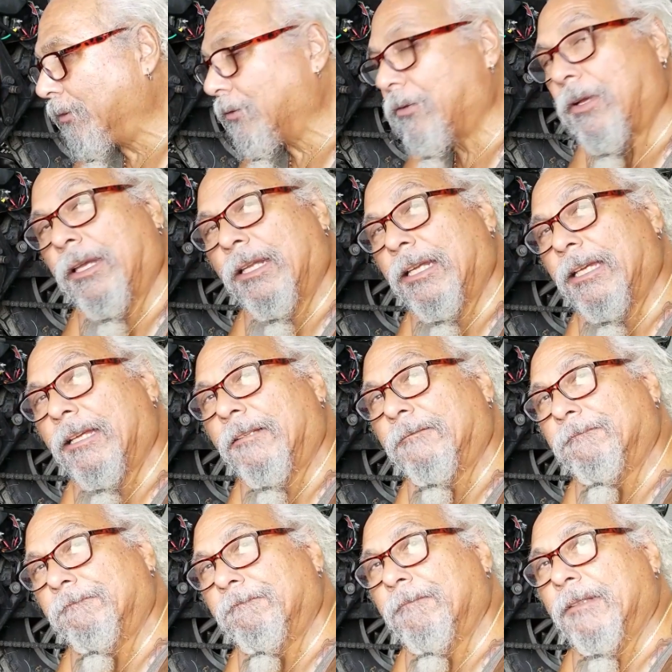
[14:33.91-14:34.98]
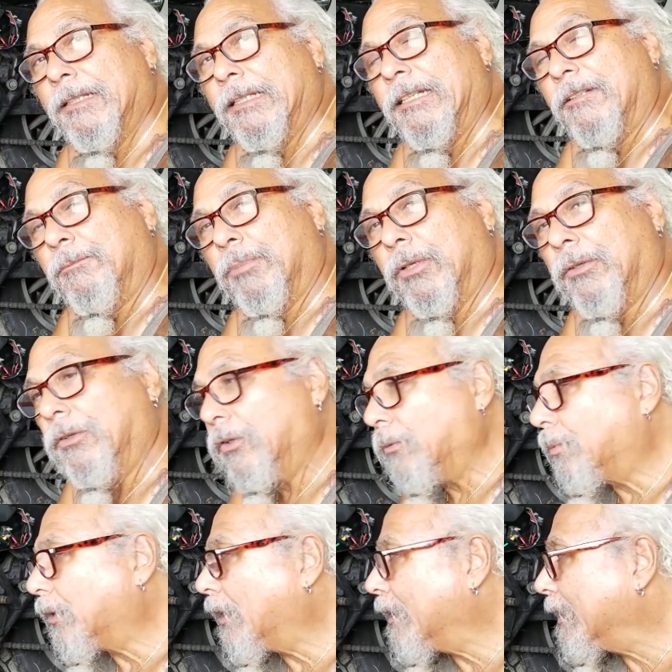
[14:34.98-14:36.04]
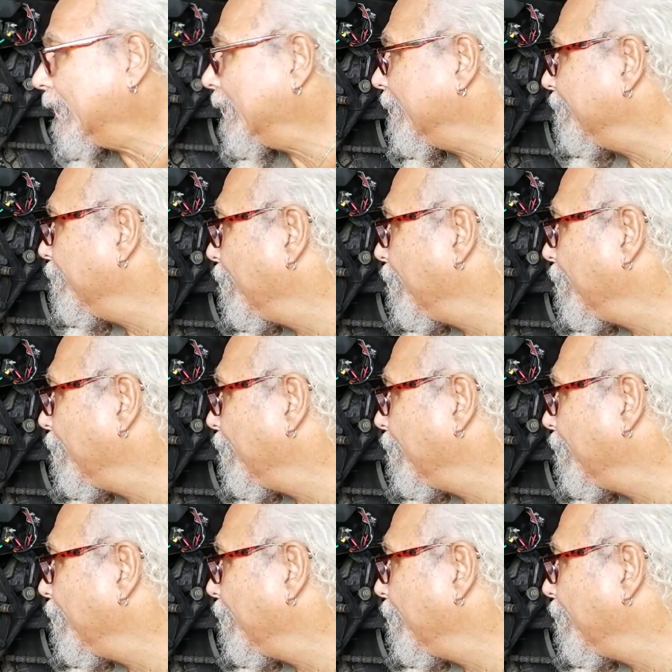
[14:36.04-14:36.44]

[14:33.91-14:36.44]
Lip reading: it right out, put a new plug in.